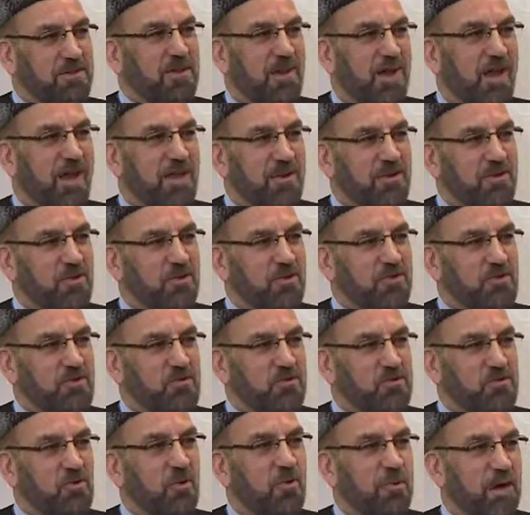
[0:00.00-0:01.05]
line,
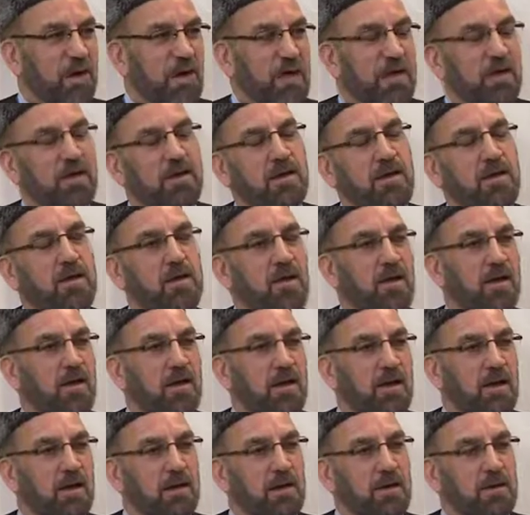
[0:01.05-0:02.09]
to apply.
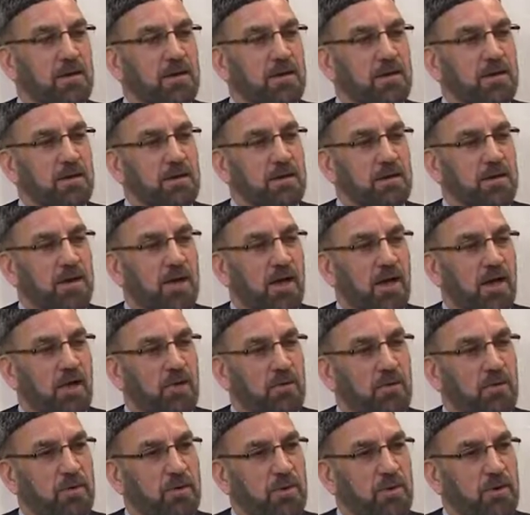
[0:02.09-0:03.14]

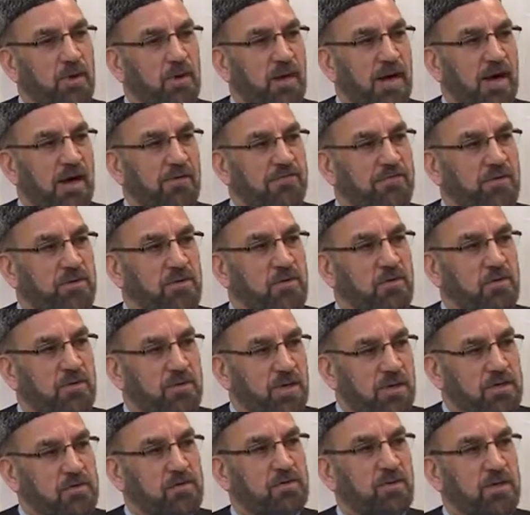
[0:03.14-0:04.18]
Now, after you
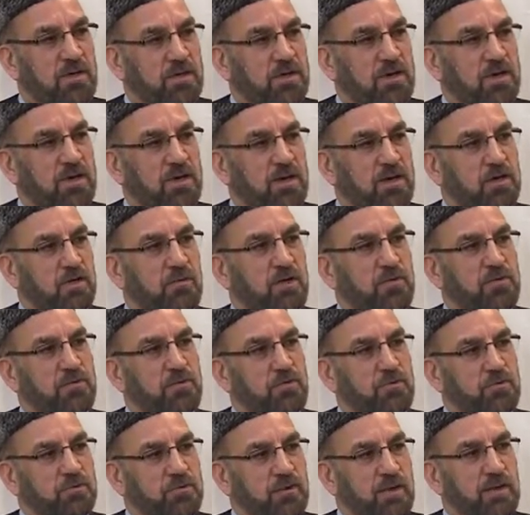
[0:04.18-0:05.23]
graduated and you went
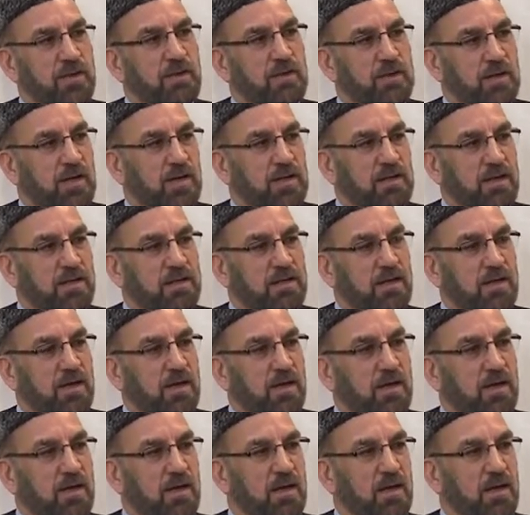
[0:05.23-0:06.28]
through training and all that,
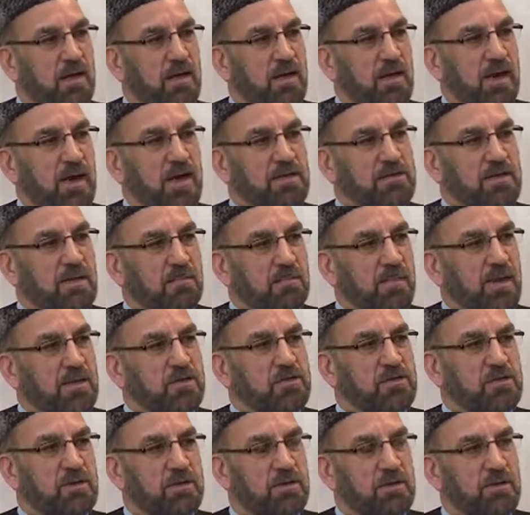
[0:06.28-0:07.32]
as I
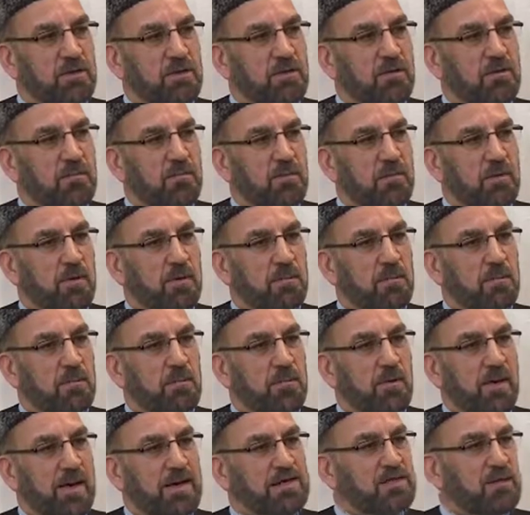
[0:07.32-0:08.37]
mentioned,
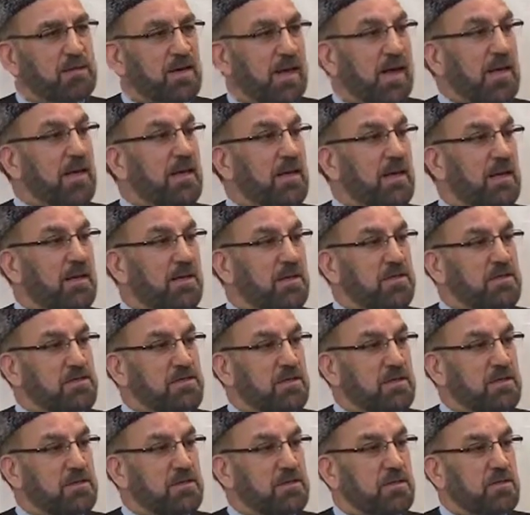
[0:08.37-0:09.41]
Marshall Islands
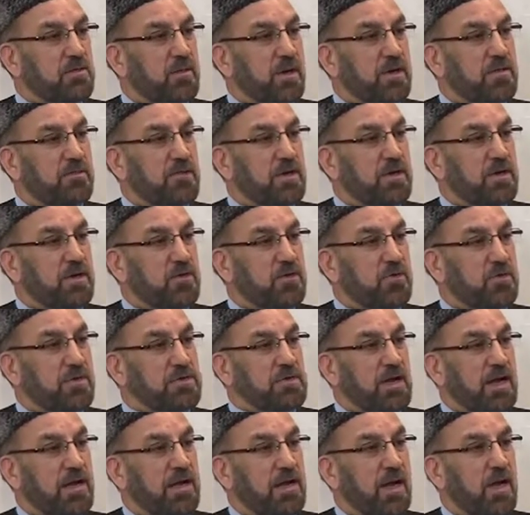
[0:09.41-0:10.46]
is the one where you
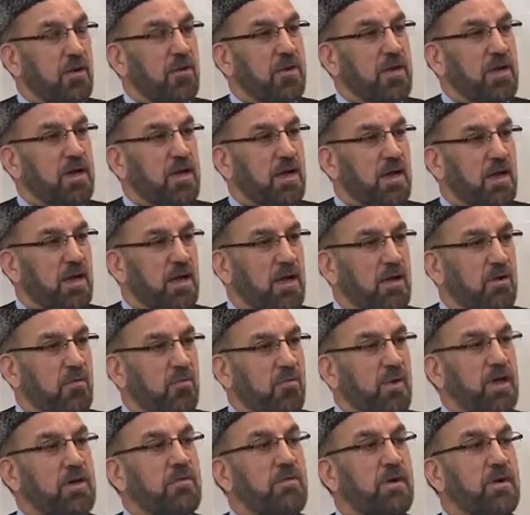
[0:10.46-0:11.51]
reside now.
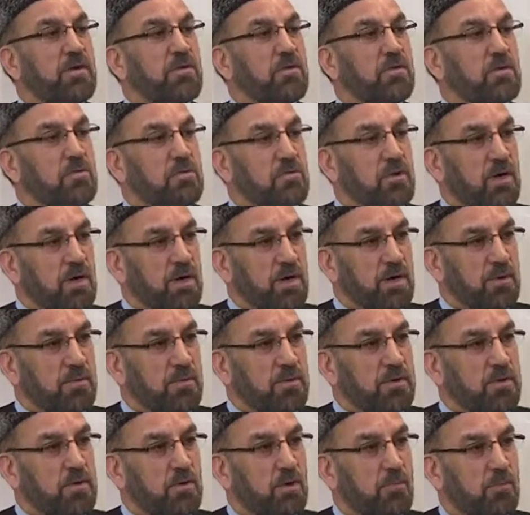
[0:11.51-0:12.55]
When were you,
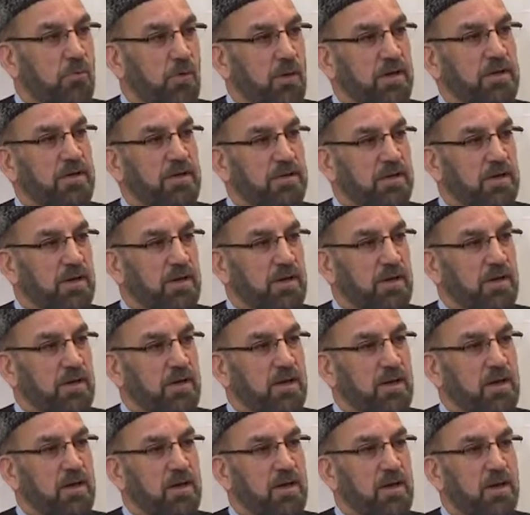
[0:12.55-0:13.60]
appointed
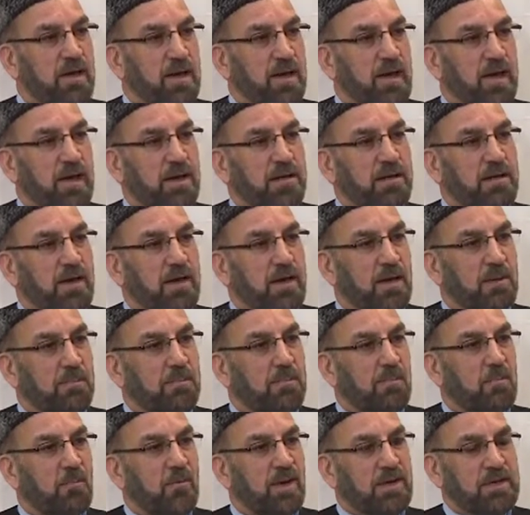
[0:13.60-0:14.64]
there, and
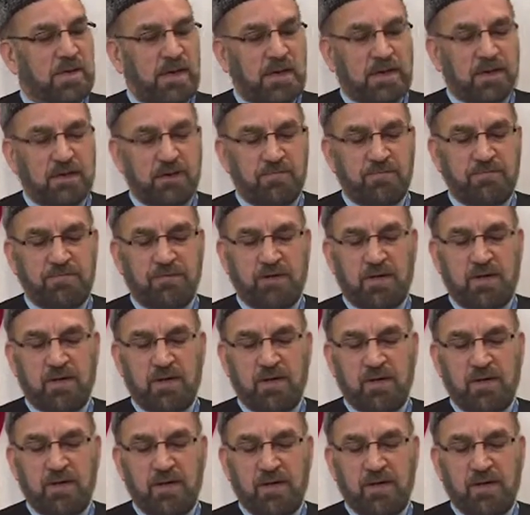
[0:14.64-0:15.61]
what kind of,